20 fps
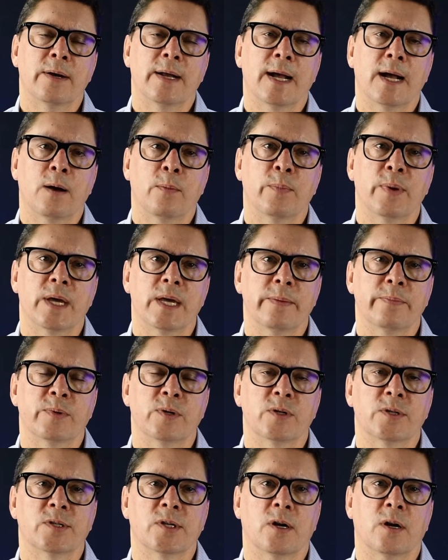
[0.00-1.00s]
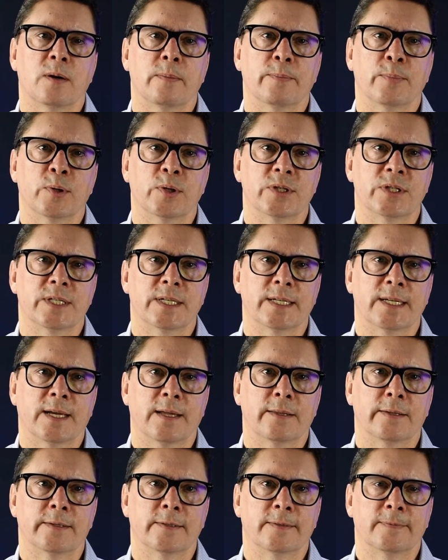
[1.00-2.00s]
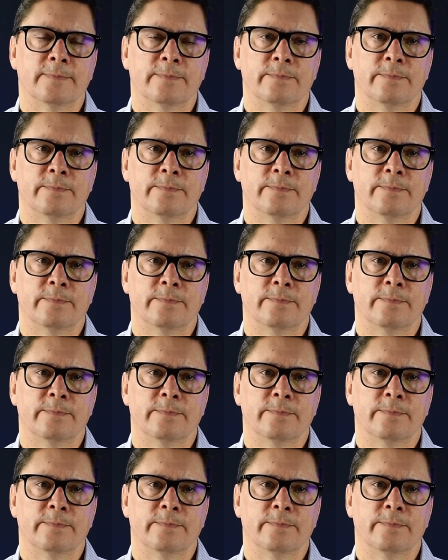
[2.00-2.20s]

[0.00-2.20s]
how papers are put together.